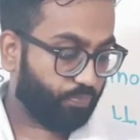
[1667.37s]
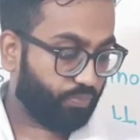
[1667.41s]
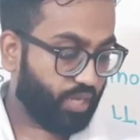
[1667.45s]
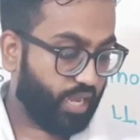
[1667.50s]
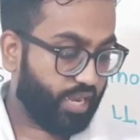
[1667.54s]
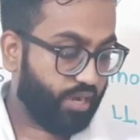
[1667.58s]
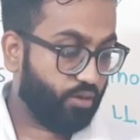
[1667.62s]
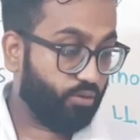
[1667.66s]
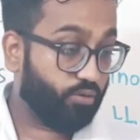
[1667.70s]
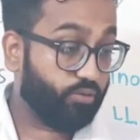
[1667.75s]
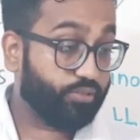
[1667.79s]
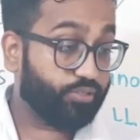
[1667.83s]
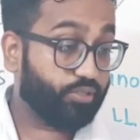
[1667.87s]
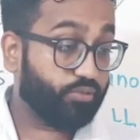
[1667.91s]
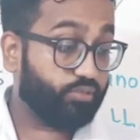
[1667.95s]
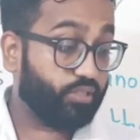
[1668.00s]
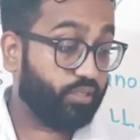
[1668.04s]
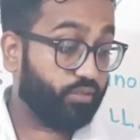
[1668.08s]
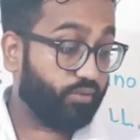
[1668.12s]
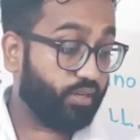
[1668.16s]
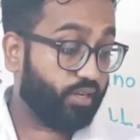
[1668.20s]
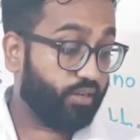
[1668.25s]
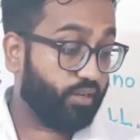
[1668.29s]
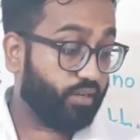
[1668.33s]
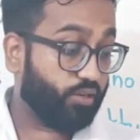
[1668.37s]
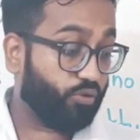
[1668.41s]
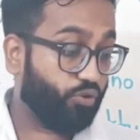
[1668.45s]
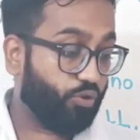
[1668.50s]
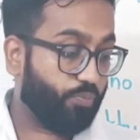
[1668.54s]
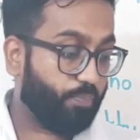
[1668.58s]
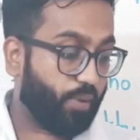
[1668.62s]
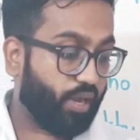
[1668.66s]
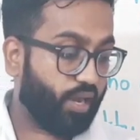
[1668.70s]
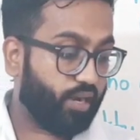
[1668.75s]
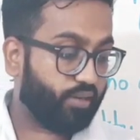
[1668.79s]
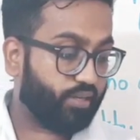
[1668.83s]
And also children, a good
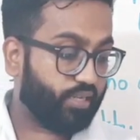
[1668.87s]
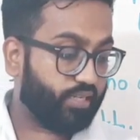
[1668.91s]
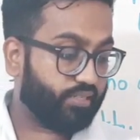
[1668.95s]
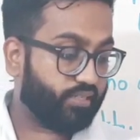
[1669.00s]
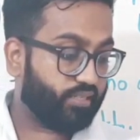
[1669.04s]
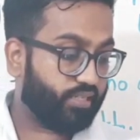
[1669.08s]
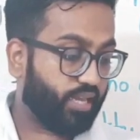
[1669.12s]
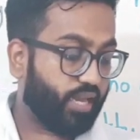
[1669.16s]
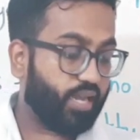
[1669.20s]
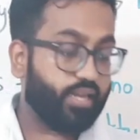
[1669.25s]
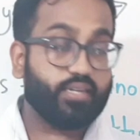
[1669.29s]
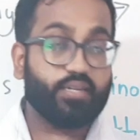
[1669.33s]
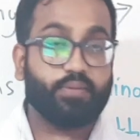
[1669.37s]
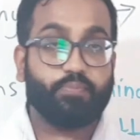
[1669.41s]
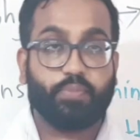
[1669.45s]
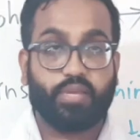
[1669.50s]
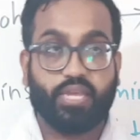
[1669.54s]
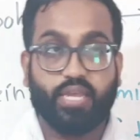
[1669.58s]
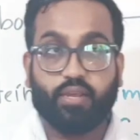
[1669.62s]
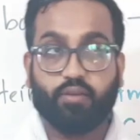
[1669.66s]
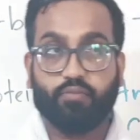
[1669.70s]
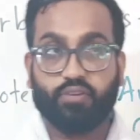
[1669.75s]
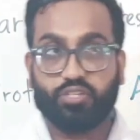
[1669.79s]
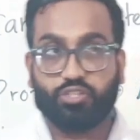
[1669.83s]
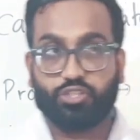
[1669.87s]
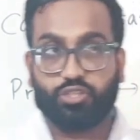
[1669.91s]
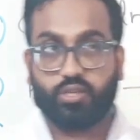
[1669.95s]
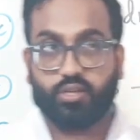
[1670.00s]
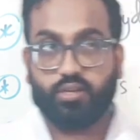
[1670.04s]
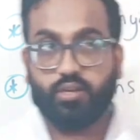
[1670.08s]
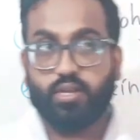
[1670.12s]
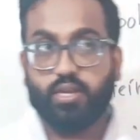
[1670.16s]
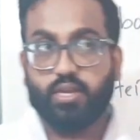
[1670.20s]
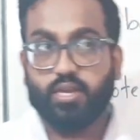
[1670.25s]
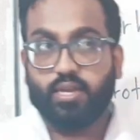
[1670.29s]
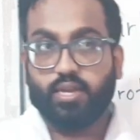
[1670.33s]
part is there in B question,
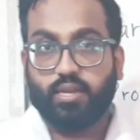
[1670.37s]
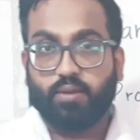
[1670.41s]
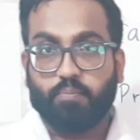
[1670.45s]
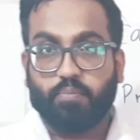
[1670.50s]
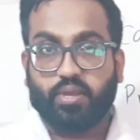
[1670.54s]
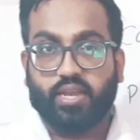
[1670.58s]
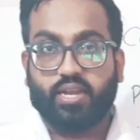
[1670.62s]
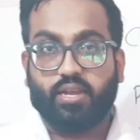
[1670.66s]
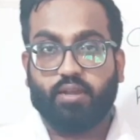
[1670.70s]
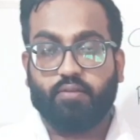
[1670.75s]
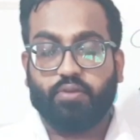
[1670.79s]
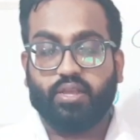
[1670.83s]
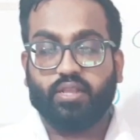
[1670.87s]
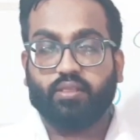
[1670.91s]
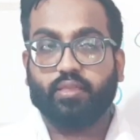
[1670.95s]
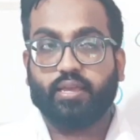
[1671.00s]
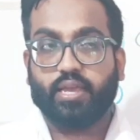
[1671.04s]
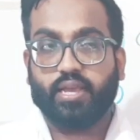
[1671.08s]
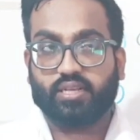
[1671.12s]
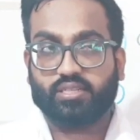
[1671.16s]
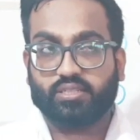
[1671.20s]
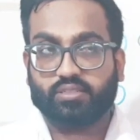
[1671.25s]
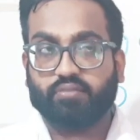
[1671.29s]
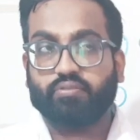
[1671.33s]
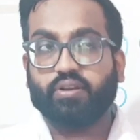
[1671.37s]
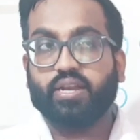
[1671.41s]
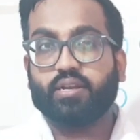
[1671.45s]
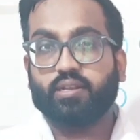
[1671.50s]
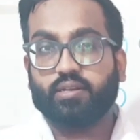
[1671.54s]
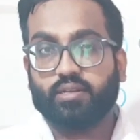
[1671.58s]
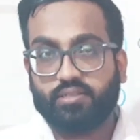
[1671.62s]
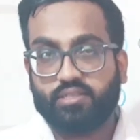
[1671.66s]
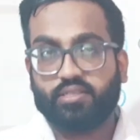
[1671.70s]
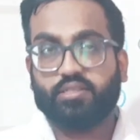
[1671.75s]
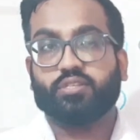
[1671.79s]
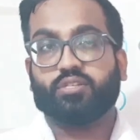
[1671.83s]
mainly with
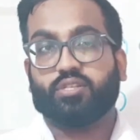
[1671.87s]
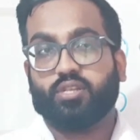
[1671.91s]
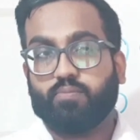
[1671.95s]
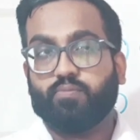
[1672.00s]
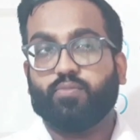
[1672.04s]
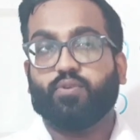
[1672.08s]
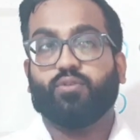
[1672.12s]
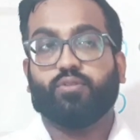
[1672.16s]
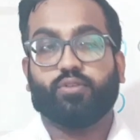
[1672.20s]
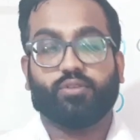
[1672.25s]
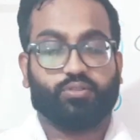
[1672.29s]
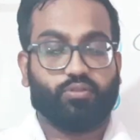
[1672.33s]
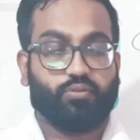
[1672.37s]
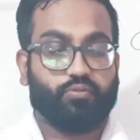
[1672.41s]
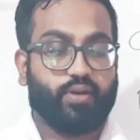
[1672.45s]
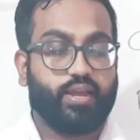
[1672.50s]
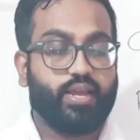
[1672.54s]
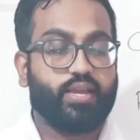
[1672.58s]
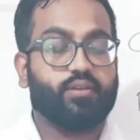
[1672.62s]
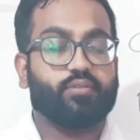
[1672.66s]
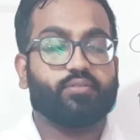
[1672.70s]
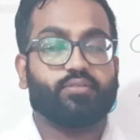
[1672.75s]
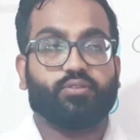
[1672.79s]
excretory system also, right?